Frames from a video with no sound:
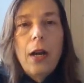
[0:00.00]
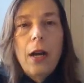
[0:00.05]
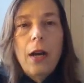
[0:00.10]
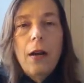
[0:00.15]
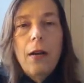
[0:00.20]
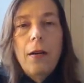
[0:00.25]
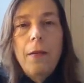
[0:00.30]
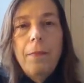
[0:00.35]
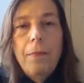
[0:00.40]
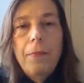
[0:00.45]

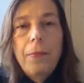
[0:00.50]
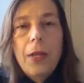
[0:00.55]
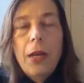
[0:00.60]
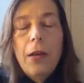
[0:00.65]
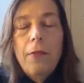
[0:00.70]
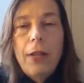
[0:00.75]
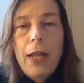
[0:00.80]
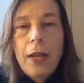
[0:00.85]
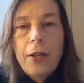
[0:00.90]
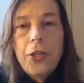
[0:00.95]

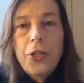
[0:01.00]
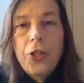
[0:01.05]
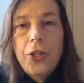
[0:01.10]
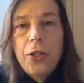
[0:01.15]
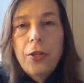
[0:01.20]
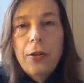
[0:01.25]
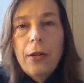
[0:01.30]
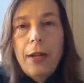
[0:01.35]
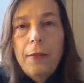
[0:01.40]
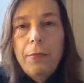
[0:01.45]
of last
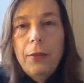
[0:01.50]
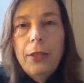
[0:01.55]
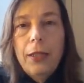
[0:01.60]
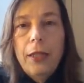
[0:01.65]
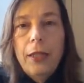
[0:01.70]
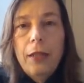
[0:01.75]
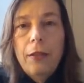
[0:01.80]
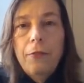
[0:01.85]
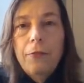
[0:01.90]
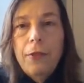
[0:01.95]
year, I
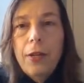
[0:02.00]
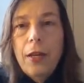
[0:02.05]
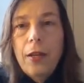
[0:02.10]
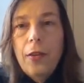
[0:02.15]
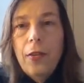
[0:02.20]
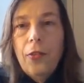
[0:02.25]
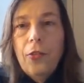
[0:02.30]
believe,